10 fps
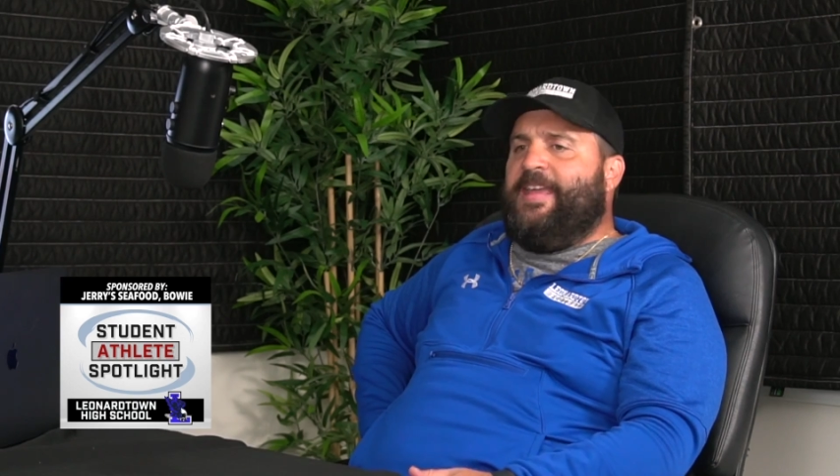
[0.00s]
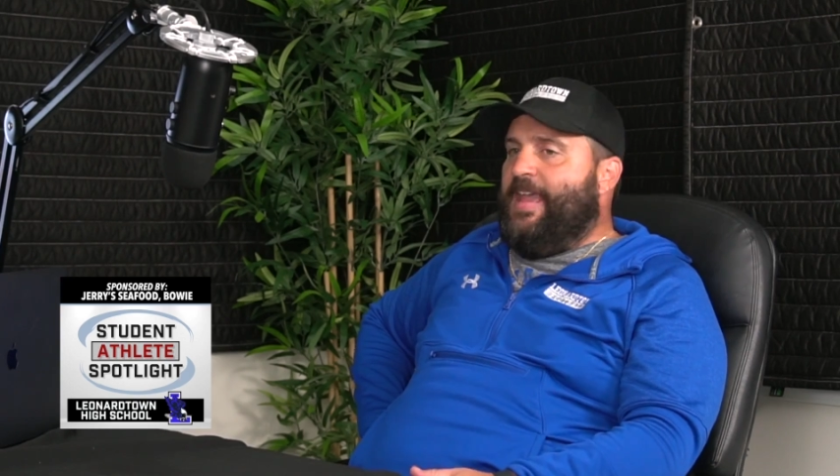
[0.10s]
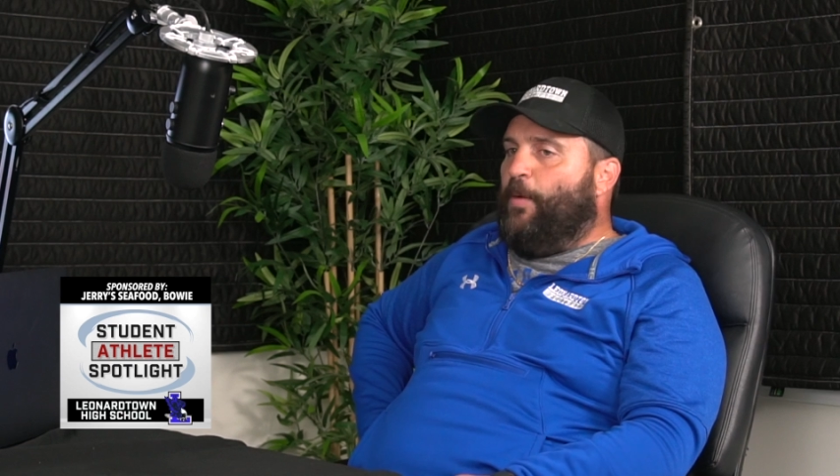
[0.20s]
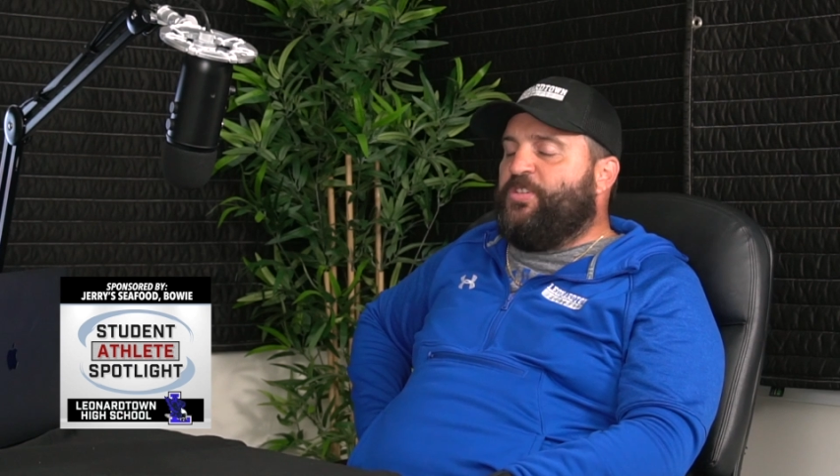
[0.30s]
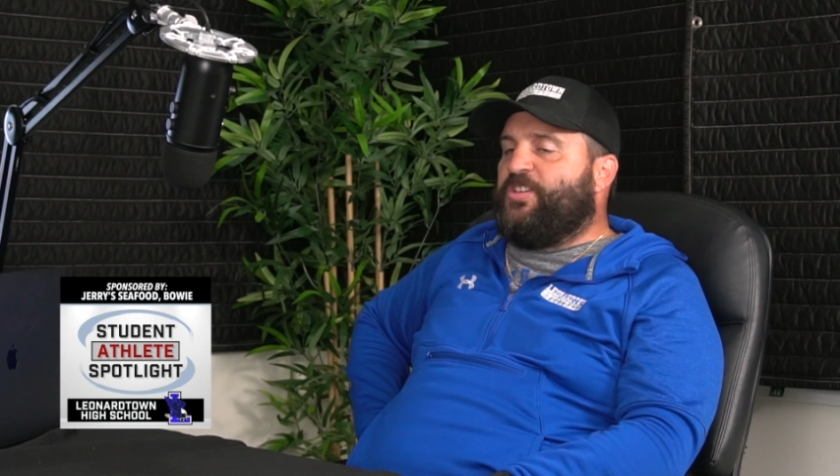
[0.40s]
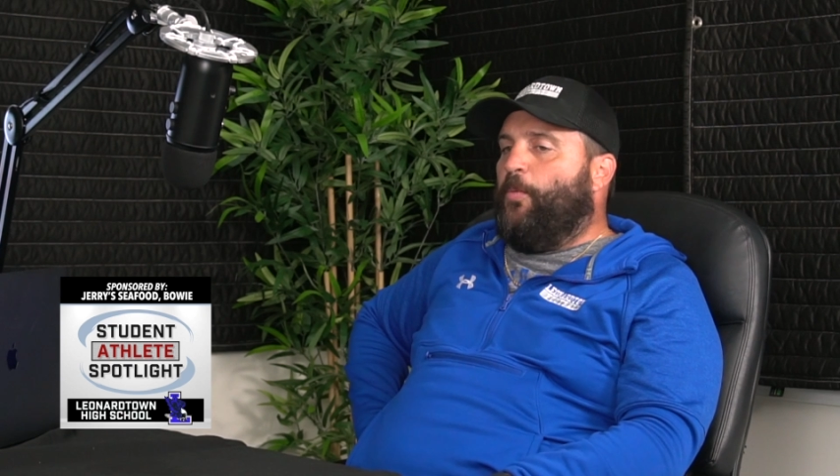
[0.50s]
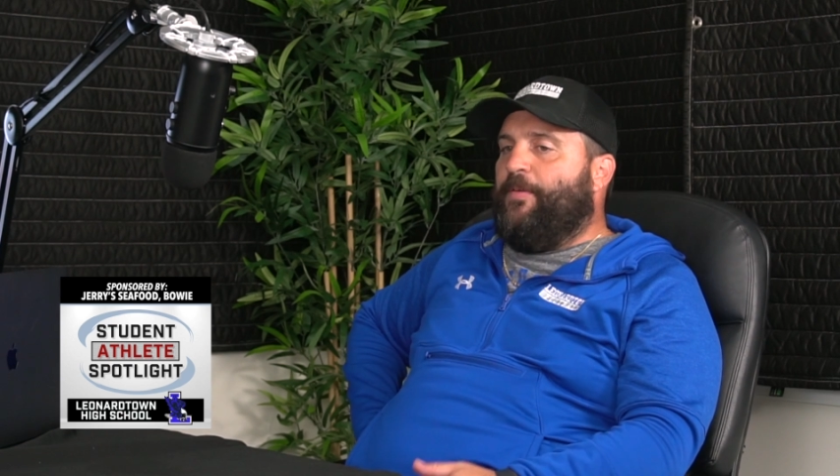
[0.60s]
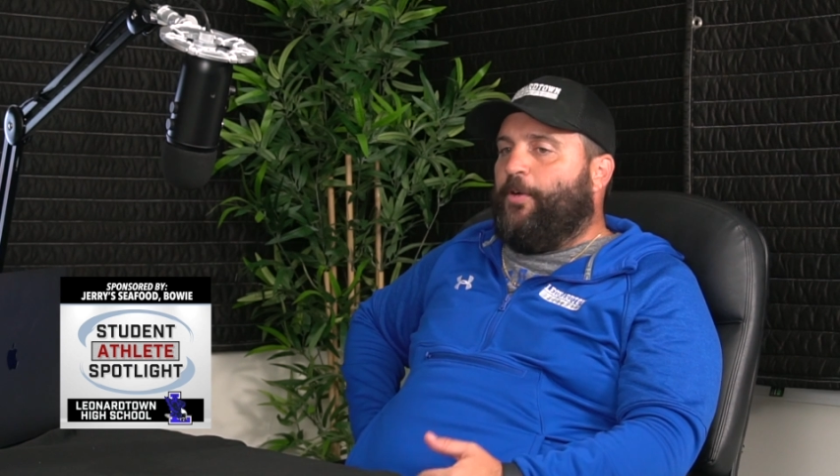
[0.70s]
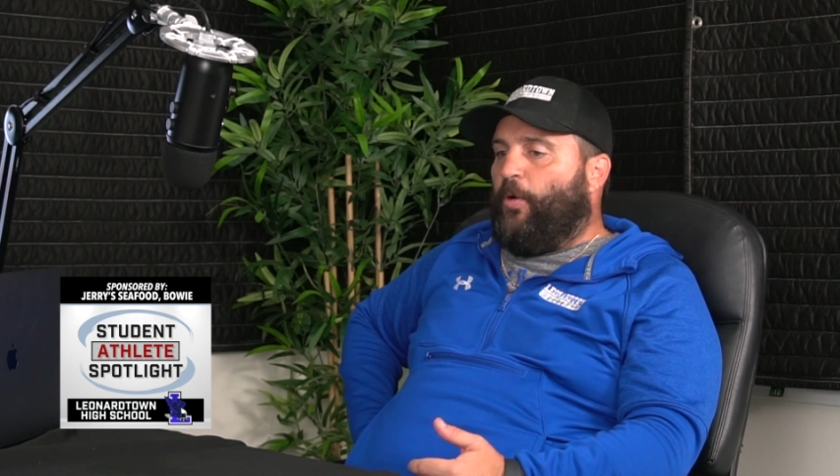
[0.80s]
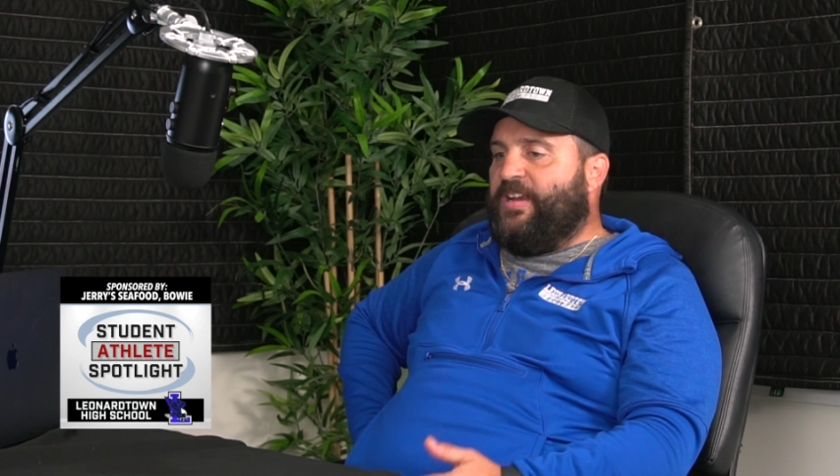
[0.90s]
Yeah. So we
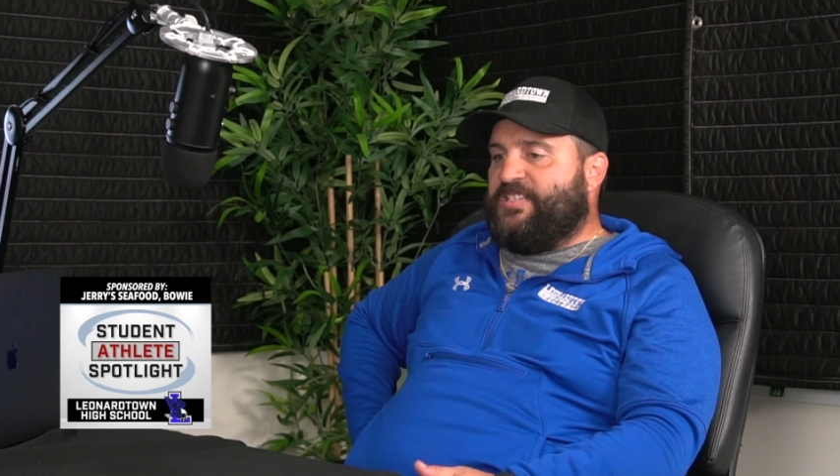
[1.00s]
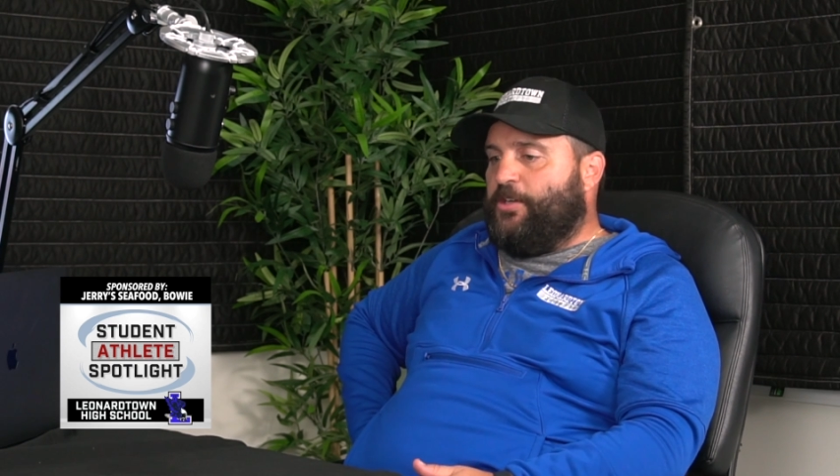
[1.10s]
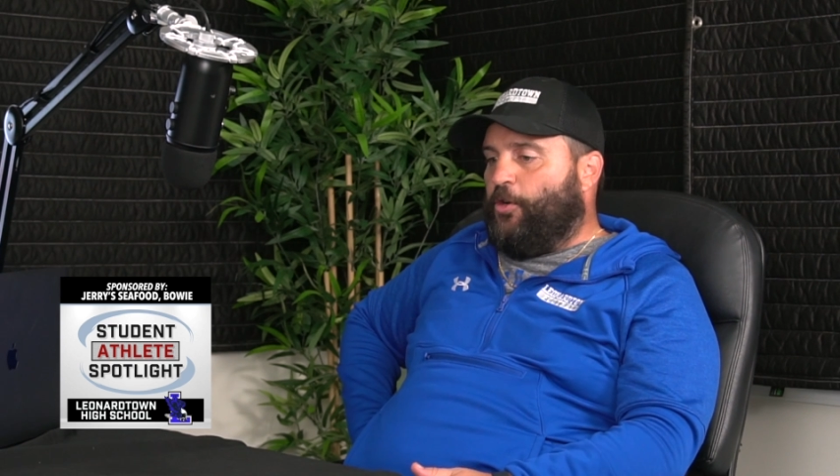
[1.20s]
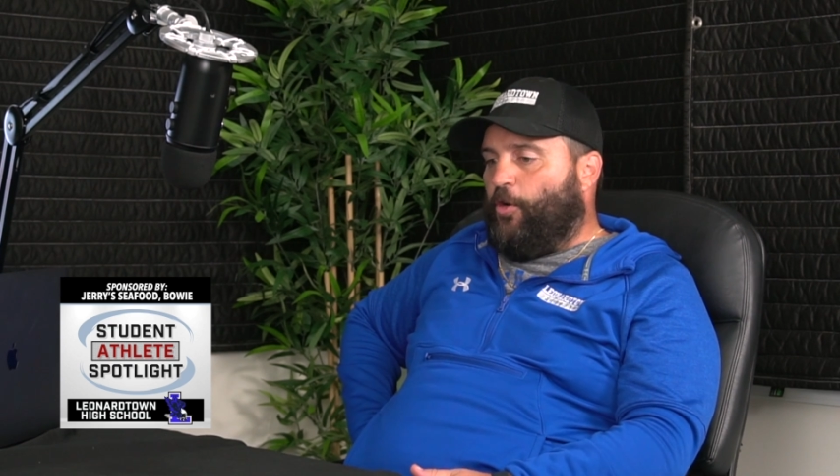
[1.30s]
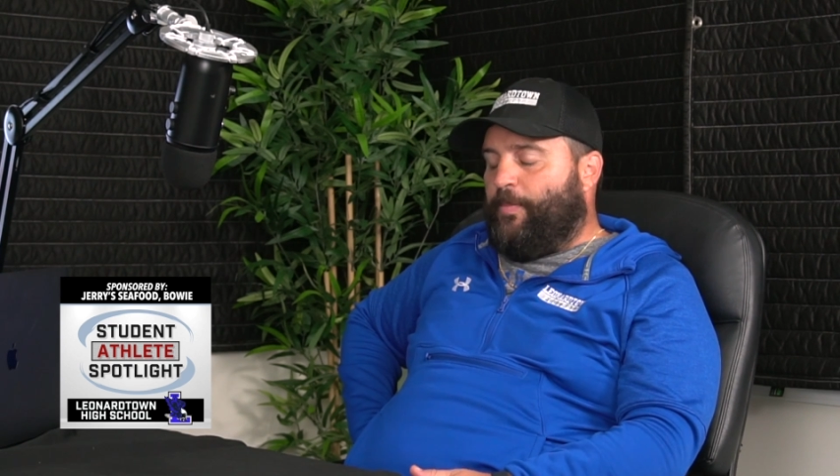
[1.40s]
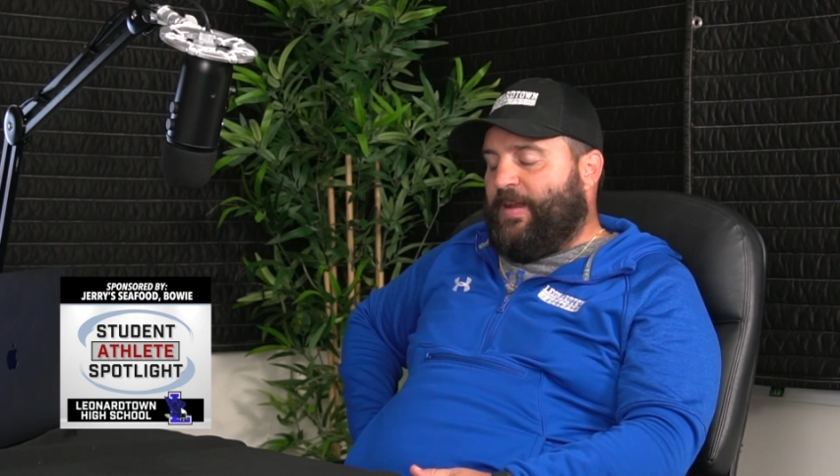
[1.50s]
have a great senior group,